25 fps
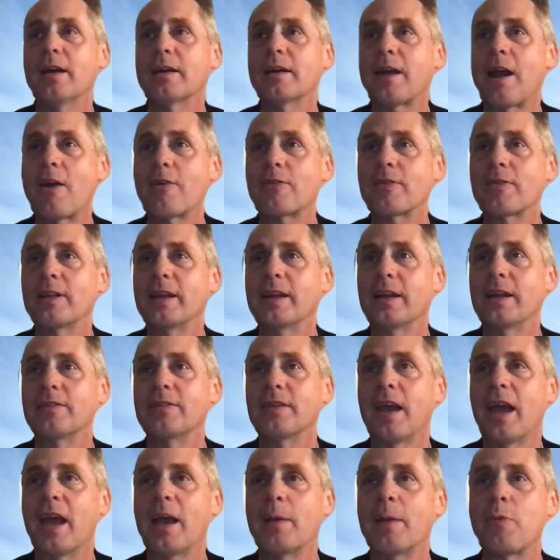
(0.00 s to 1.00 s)
Currently, it's
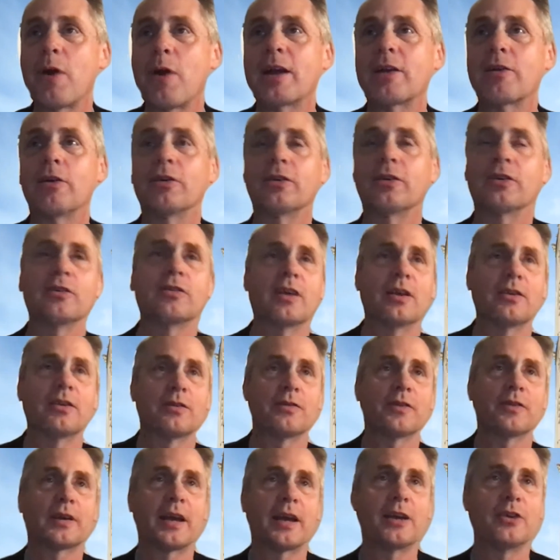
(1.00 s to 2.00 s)
a handbrake on
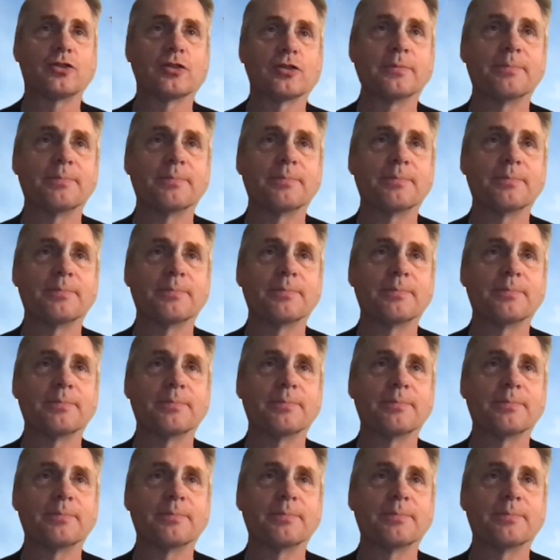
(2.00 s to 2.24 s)
intensification.